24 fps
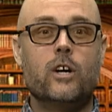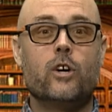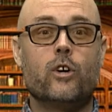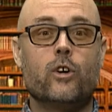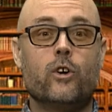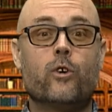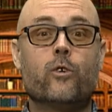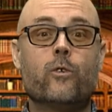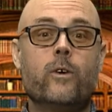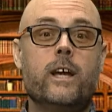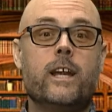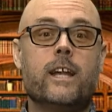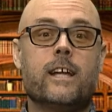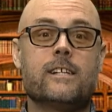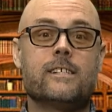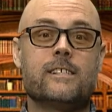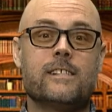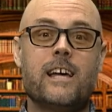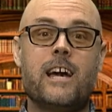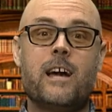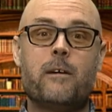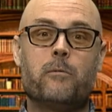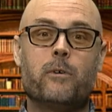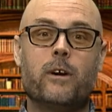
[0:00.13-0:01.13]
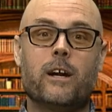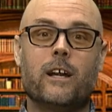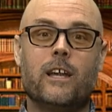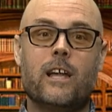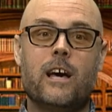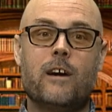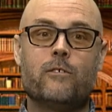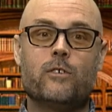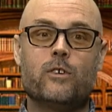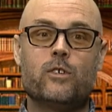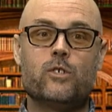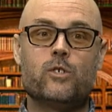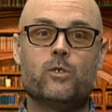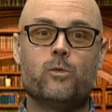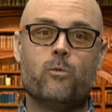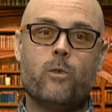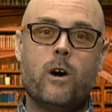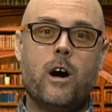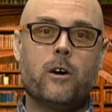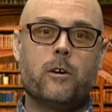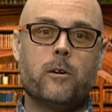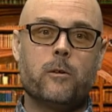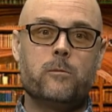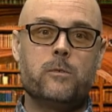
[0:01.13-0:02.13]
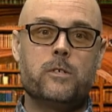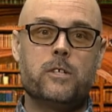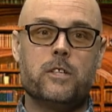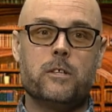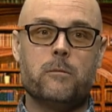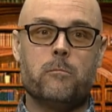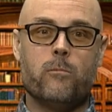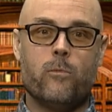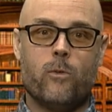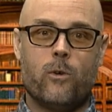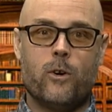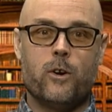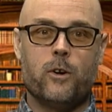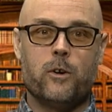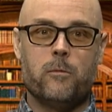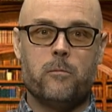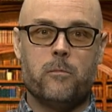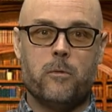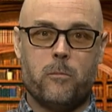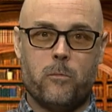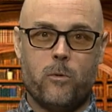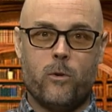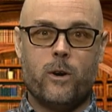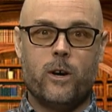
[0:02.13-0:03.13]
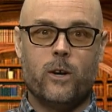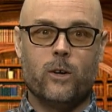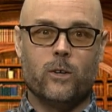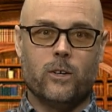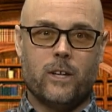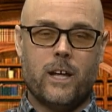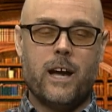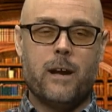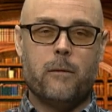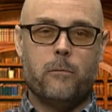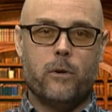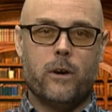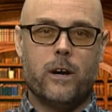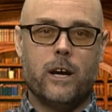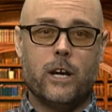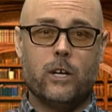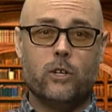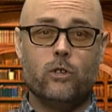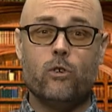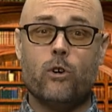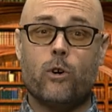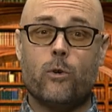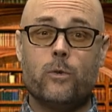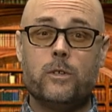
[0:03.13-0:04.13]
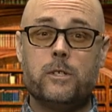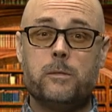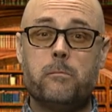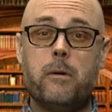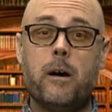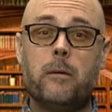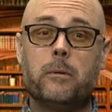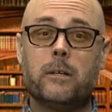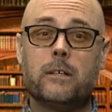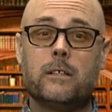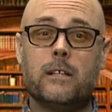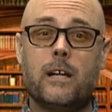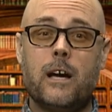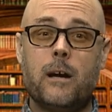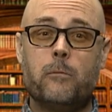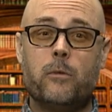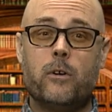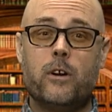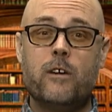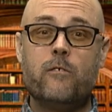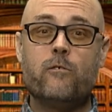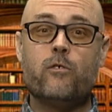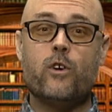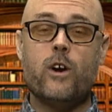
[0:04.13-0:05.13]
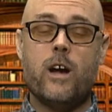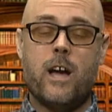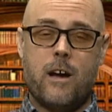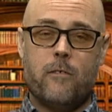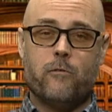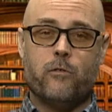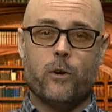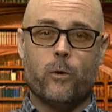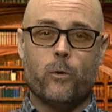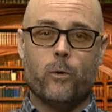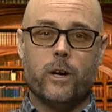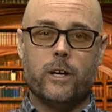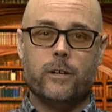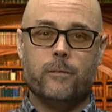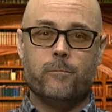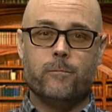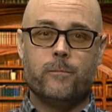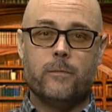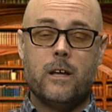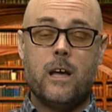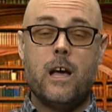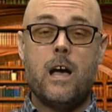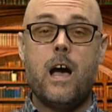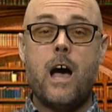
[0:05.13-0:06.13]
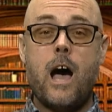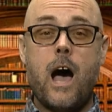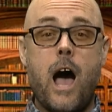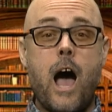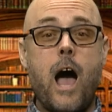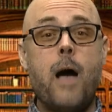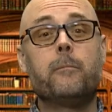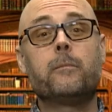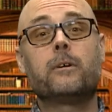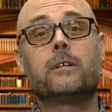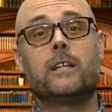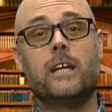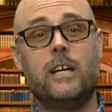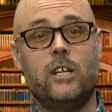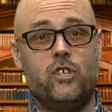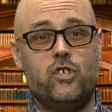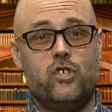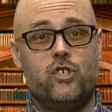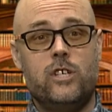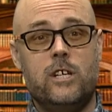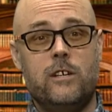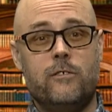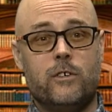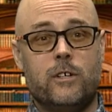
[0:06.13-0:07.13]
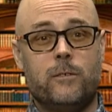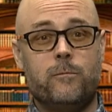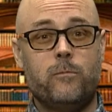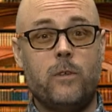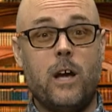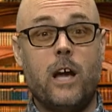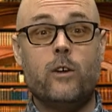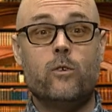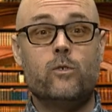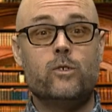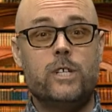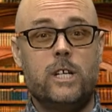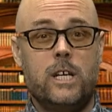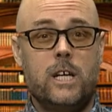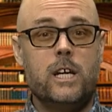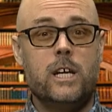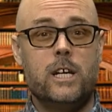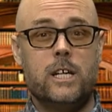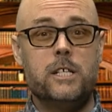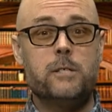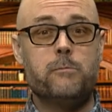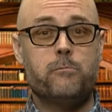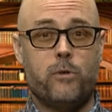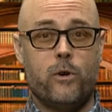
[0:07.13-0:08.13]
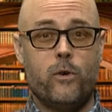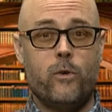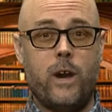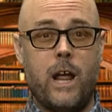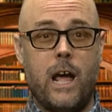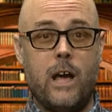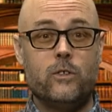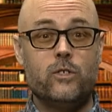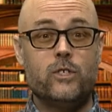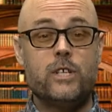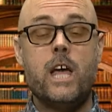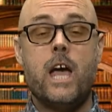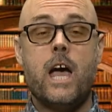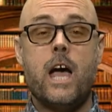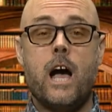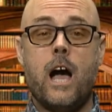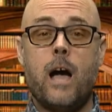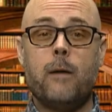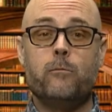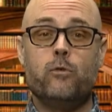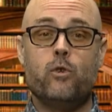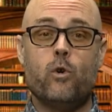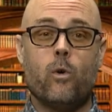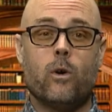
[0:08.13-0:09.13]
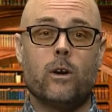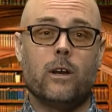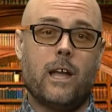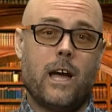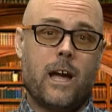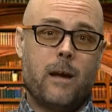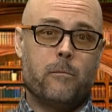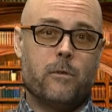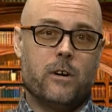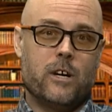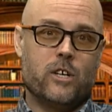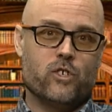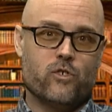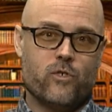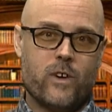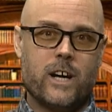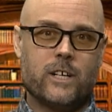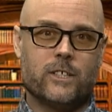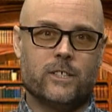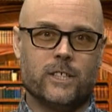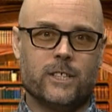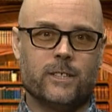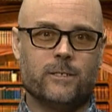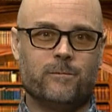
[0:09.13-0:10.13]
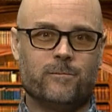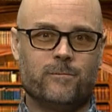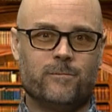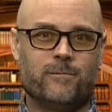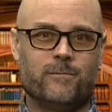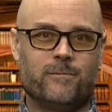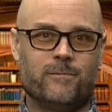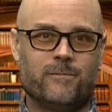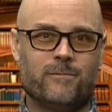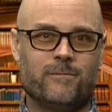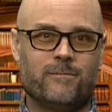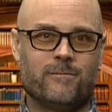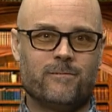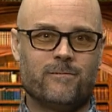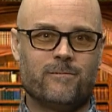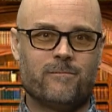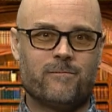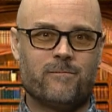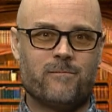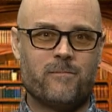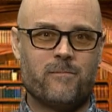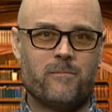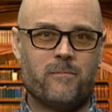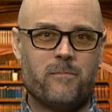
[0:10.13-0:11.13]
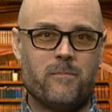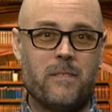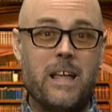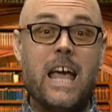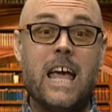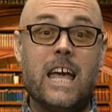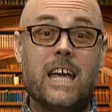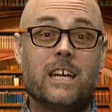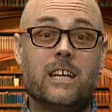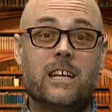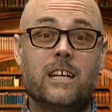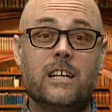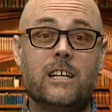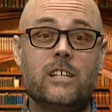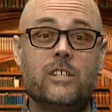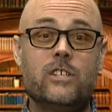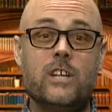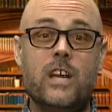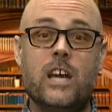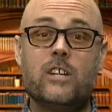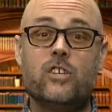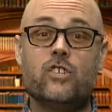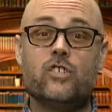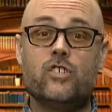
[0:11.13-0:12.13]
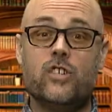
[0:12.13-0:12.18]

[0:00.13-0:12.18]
Greetings, library lovers. Welcome to the Morrill Memorial Library, Norwood's public library for everyone. I'm Clayton Cheever. I use he, his pronouns. I'm your library director. Kids ages